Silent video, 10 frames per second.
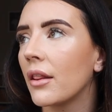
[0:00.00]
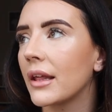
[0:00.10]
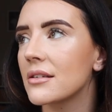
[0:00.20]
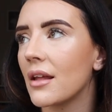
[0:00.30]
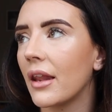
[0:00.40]

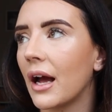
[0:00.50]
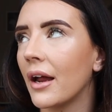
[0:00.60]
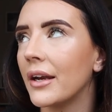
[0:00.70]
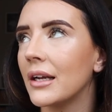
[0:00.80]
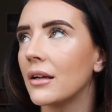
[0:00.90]
things like
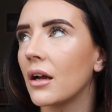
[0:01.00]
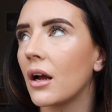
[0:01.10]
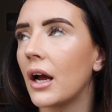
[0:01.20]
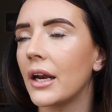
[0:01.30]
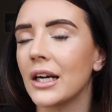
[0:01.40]
that,
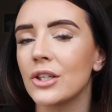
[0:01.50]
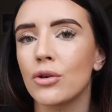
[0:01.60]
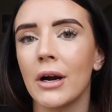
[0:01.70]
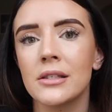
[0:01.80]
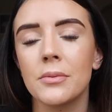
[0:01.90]
and I
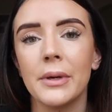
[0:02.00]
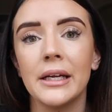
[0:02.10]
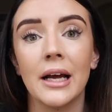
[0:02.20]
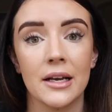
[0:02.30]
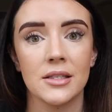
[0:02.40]
try to
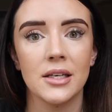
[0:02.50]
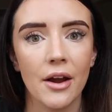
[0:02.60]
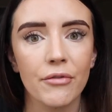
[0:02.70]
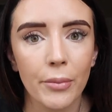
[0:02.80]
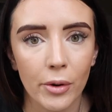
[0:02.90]
be nice to
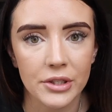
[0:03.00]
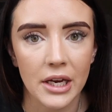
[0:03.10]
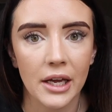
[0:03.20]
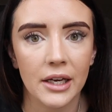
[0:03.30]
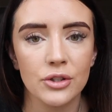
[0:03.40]
everybody,
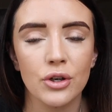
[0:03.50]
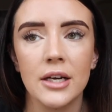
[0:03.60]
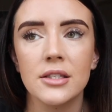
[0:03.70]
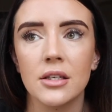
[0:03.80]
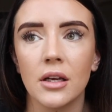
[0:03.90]
and I
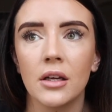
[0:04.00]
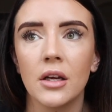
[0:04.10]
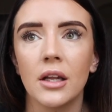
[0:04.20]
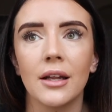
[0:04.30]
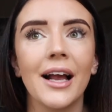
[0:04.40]
try to
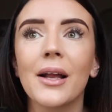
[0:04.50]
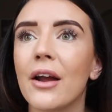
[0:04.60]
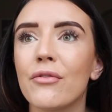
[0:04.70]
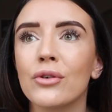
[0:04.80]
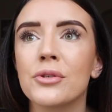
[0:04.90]
like
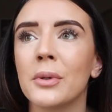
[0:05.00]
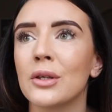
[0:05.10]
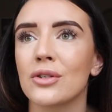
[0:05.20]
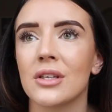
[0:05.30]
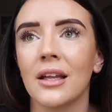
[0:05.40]
everyone's
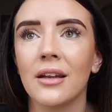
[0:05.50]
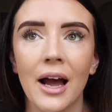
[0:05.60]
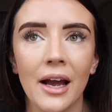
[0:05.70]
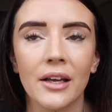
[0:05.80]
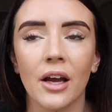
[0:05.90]
pictures that I
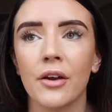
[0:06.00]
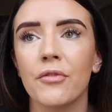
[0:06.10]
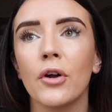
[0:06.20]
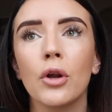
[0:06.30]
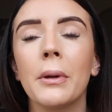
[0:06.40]
like, and I
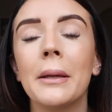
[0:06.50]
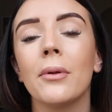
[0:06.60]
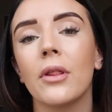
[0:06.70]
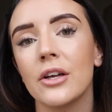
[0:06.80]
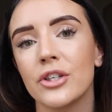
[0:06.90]
follow
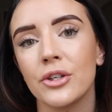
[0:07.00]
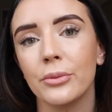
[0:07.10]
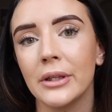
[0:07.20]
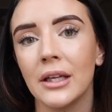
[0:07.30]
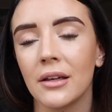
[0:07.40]
people that I
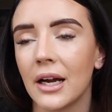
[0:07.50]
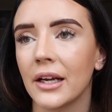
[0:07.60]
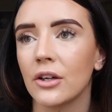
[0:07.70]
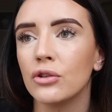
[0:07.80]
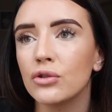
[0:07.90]
genuinely
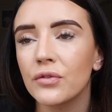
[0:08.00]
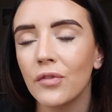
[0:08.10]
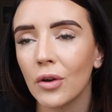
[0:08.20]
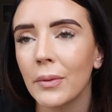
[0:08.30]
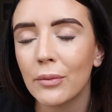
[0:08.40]
like. I don't just
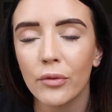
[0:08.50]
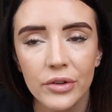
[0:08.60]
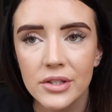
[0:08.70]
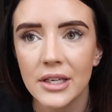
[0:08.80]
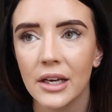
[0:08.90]
follow people
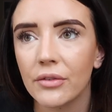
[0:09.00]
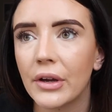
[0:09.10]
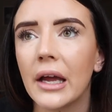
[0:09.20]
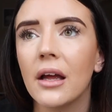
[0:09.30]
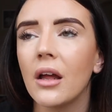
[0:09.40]
for the sake of
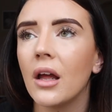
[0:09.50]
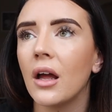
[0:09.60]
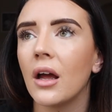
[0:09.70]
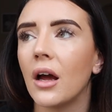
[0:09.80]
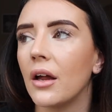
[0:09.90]
it
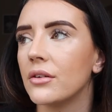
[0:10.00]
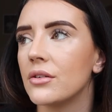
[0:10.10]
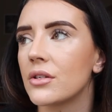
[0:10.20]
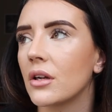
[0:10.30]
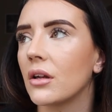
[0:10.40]

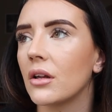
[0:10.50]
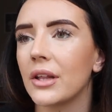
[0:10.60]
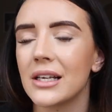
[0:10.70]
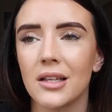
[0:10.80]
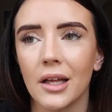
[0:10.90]
and
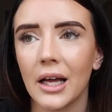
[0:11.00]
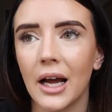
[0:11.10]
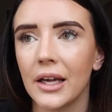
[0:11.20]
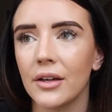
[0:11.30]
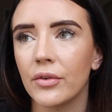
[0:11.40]
things like
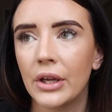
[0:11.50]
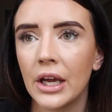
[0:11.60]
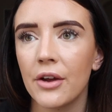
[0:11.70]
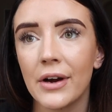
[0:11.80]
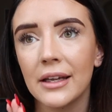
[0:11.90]
that.
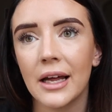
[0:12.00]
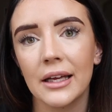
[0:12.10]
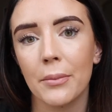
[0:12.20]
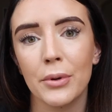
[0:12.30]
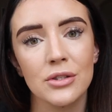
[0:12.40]
If I
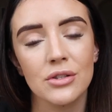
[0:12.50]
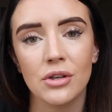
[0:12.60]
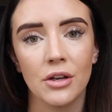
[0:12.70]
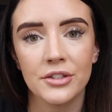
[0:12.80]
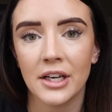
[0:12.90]
like that person's
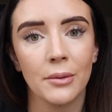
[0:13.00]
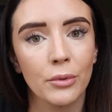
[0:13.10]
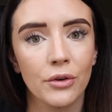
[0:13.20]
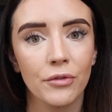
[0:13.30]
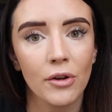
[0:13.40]
content,
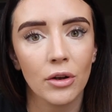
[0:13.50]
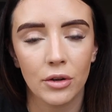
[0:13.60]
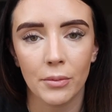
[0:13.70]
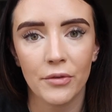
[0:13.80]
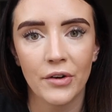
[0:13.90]
I'm gonna follow
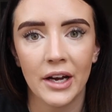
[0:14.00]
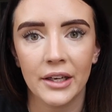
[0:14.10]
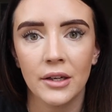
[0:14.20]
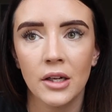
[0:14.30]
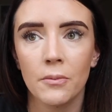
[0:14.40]
them. If
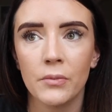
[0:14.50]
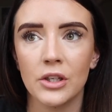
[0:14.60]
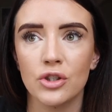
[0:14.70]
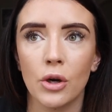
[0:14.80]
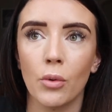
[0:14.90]
I
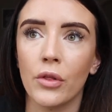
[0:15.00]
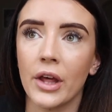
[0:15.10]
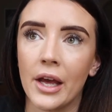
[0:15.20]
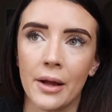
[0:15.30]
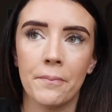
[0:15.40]
enjoy what
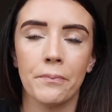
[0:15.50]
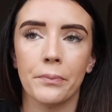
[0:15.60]
they